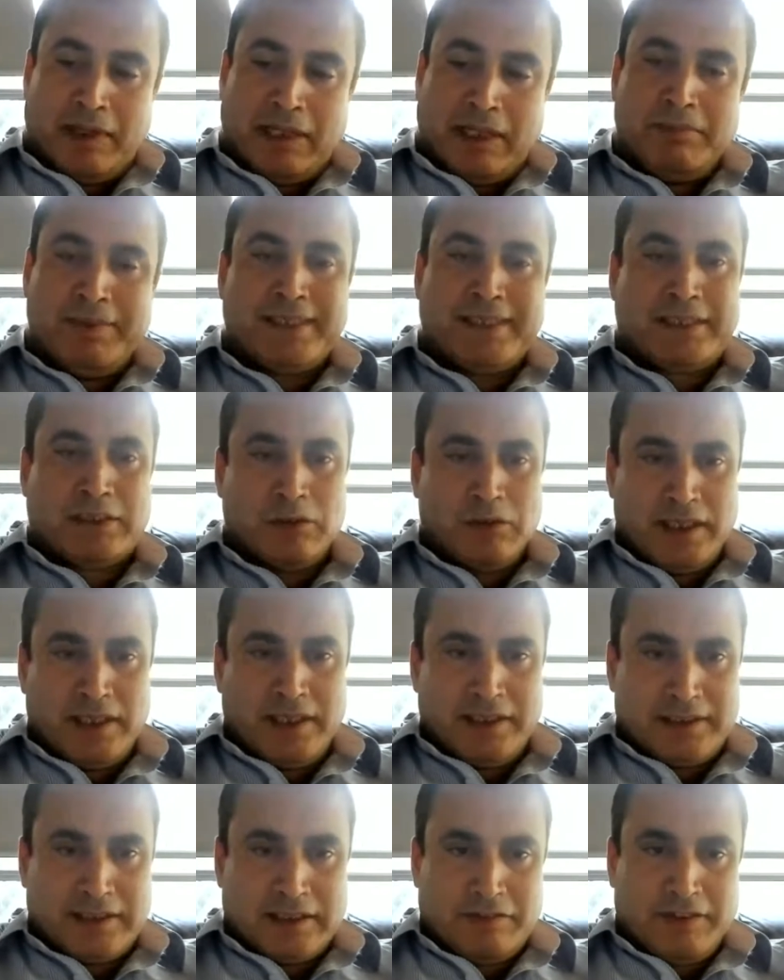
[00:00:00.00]
I miss two
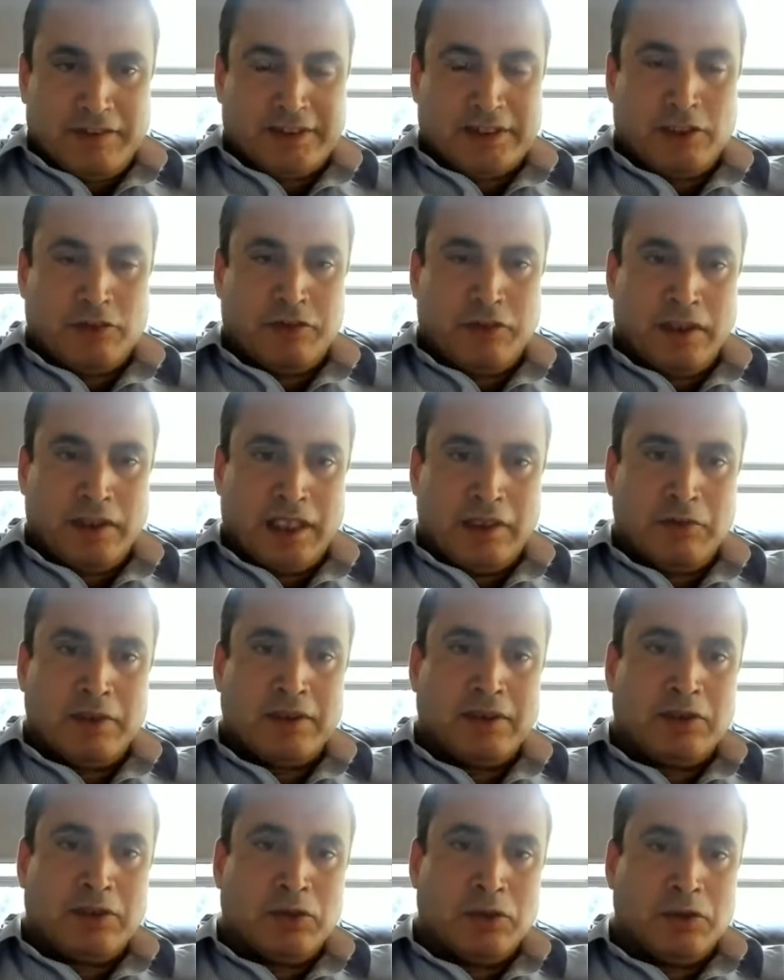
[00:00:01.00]
things. First of all, I
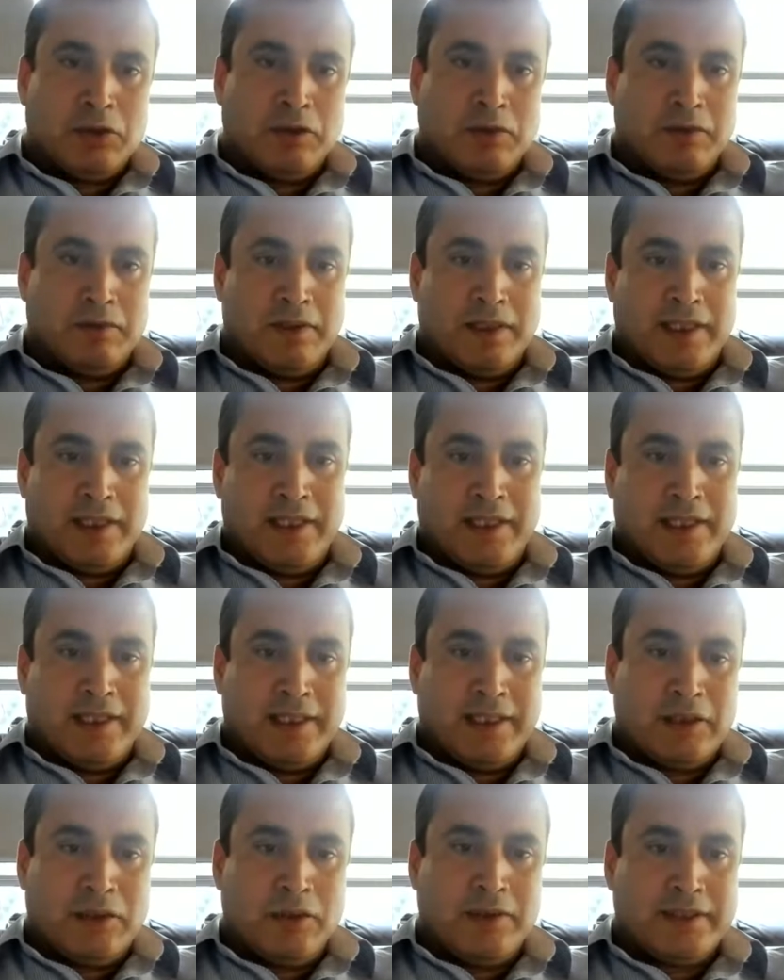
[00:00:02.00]
want to
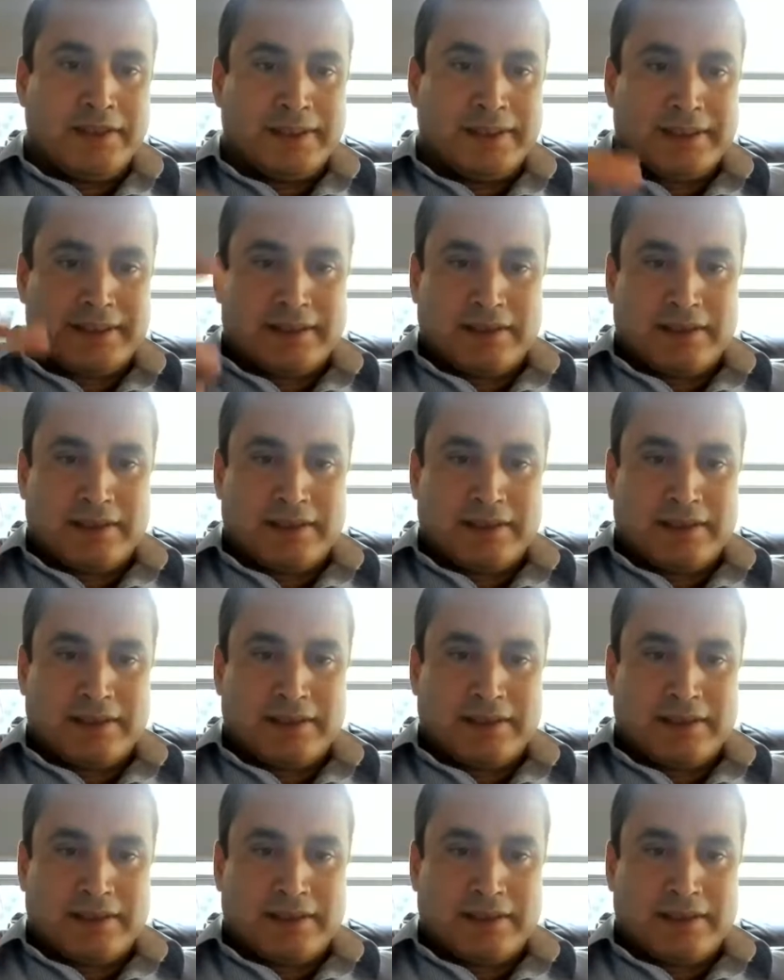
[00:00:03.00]
do it,